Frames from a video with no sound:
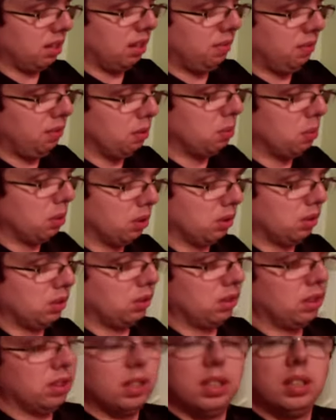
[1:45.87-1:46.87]
if you
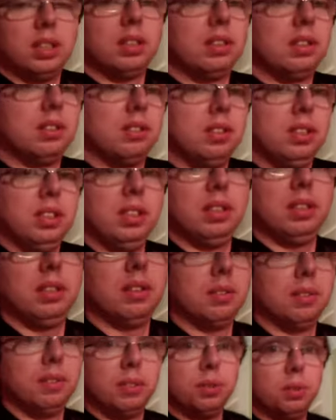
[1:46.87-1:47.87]
want uh, to see
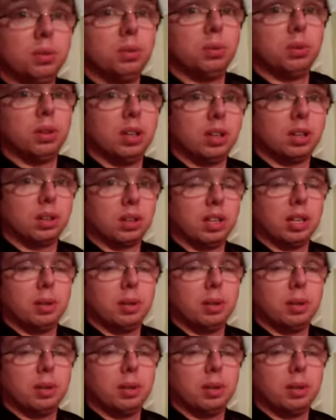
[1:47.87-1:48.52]
the full uh,